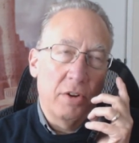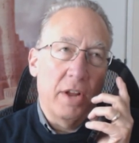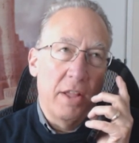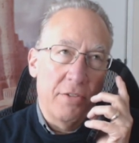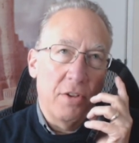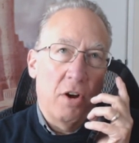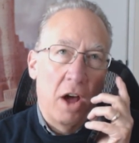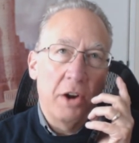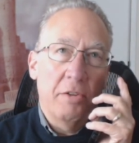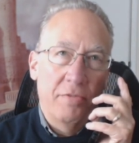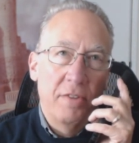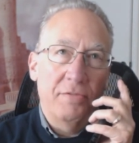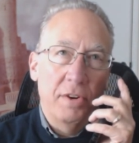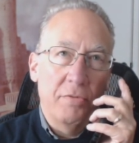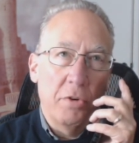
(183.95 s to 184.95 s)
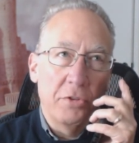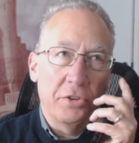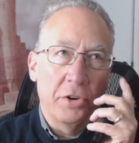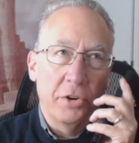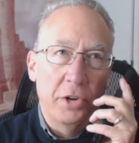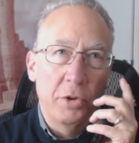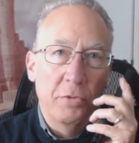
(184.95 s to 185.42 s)
Okay, so 150 for
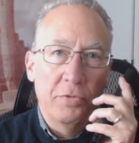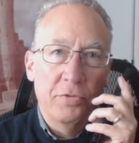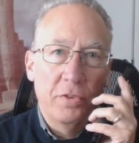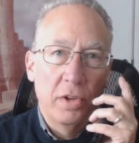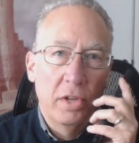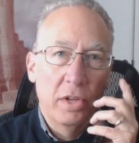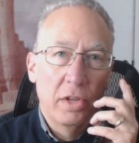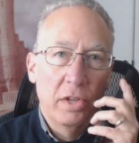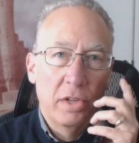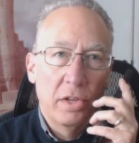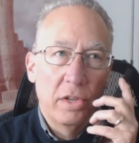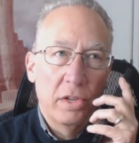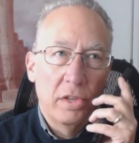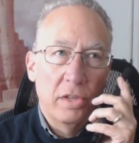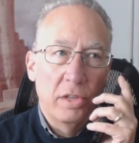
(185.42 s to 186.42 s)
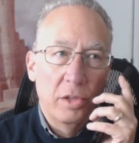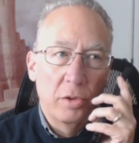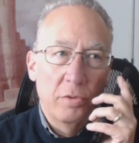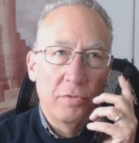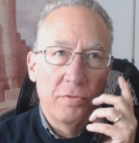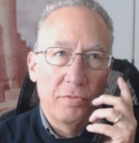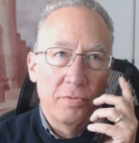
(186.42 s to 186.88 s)
sure. You've,
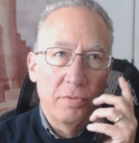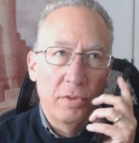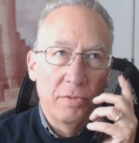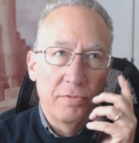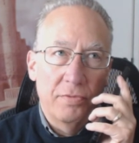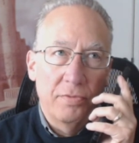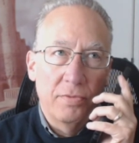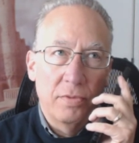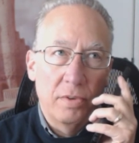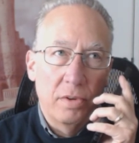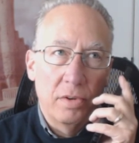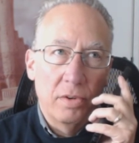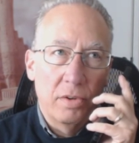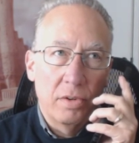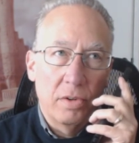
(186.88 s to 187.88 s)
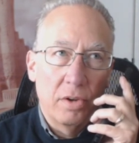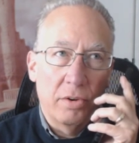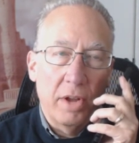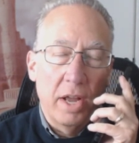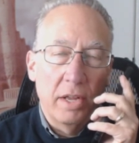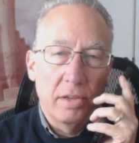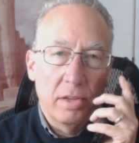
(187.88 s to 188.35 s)
you've, you've.
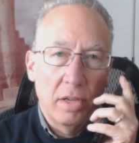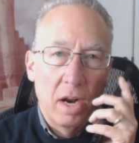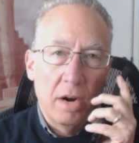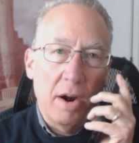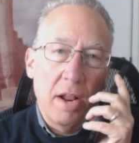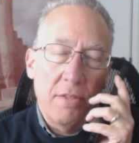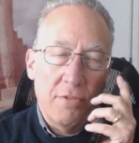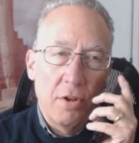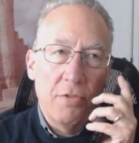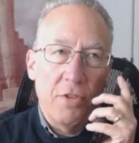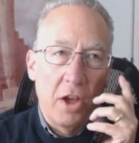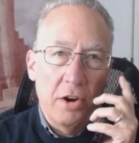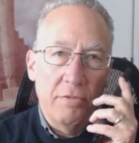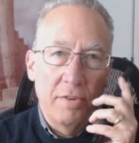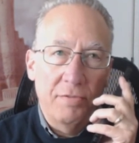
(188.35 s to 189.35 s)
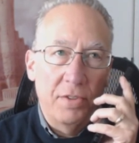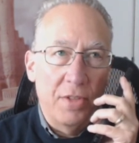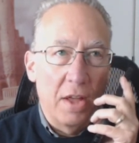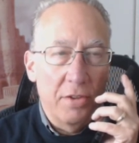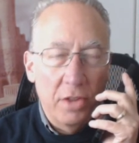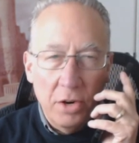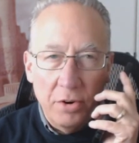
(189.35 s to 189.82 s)
Okay, all right. So it's
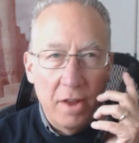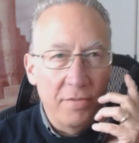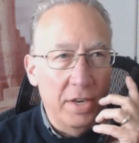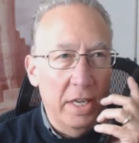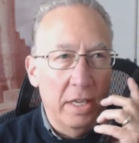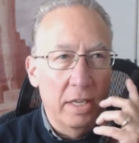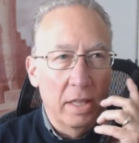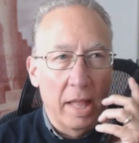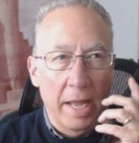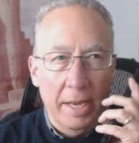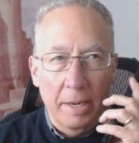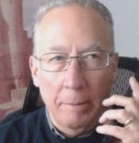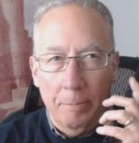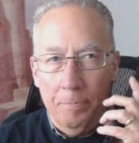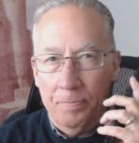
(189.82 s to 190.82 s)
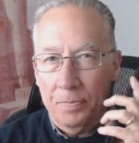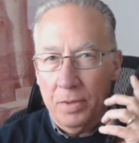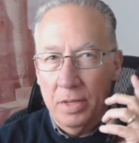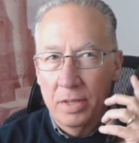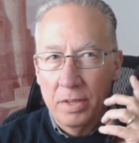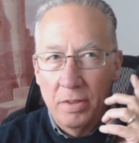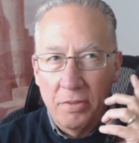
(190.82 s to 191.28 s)
150,000. You don't have any like
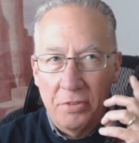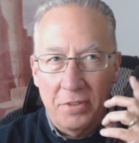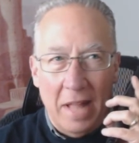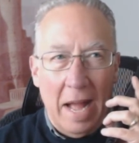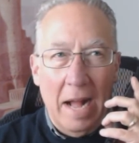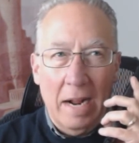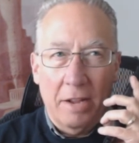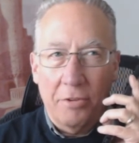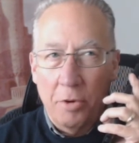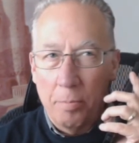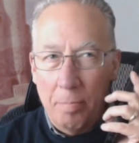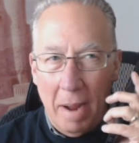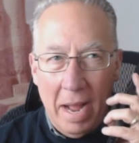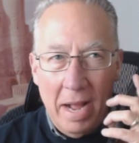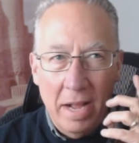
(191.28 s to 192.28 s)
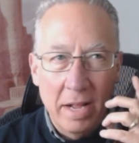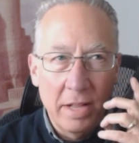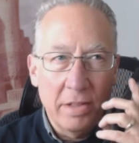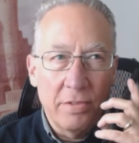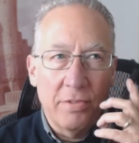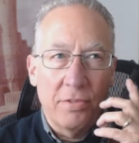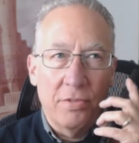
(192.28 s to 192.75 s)
stocks or
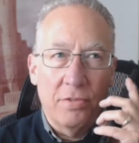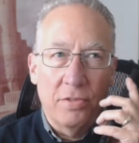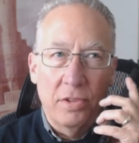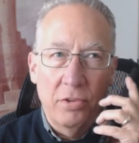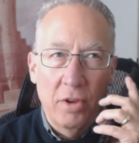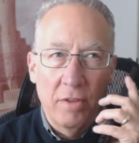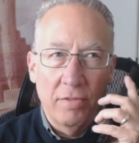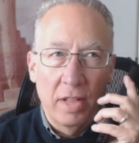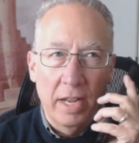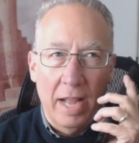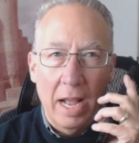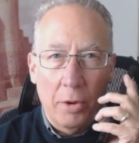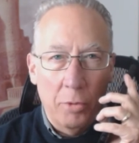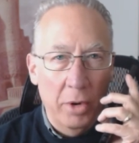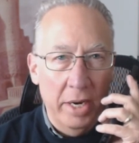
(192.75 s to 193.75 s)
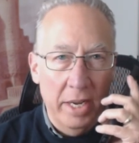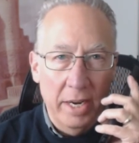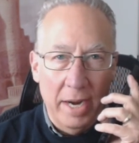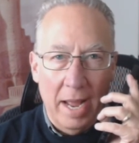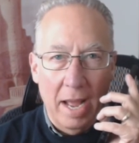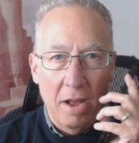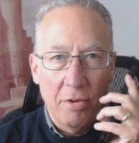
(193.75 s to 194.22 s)
bonds. Do you have like equity
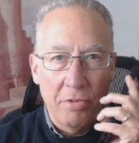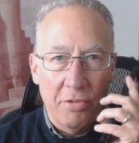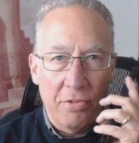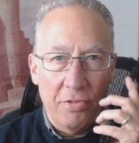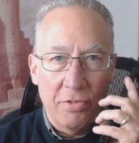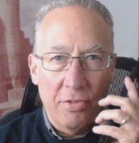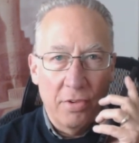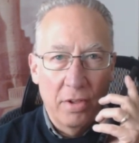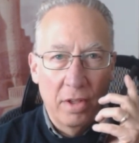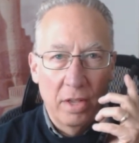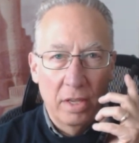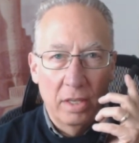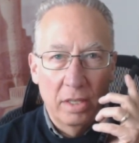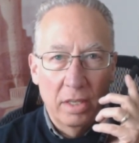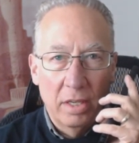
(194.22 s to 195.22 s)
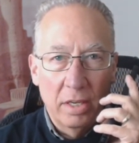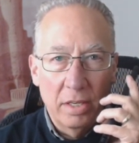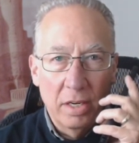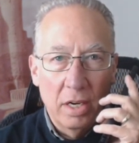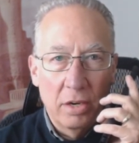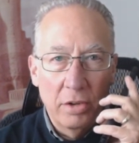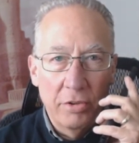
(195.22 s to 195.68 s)
in a house?
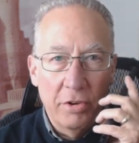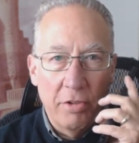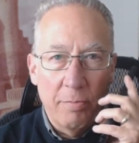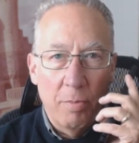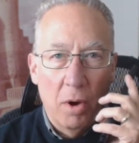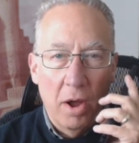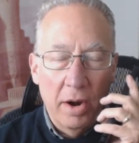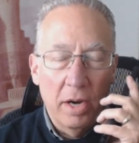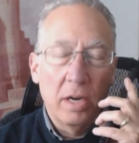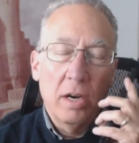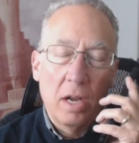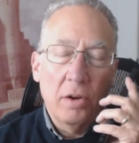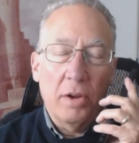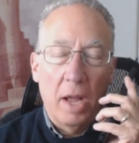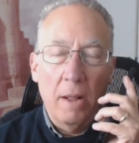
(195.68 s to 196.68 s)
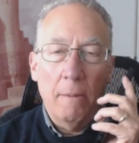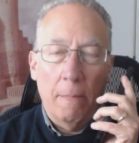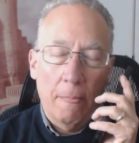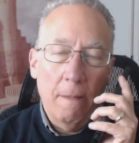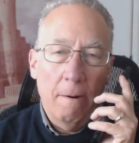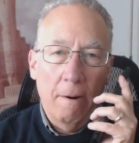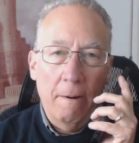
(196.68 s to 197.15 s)
No, you just bought it. Okay,
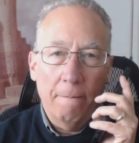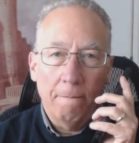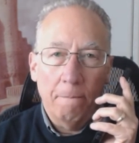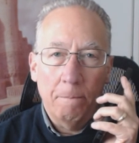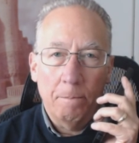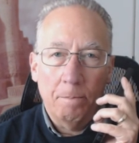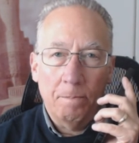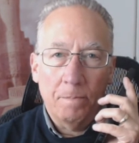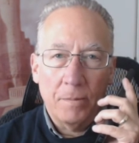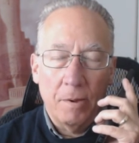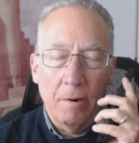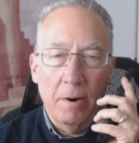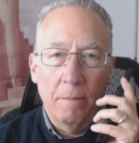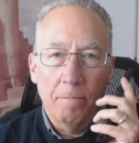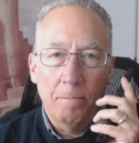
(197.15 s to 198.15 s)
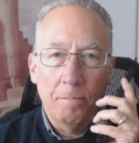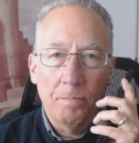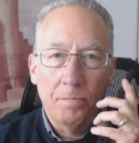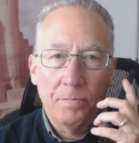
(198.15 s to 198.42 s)
all right, all right.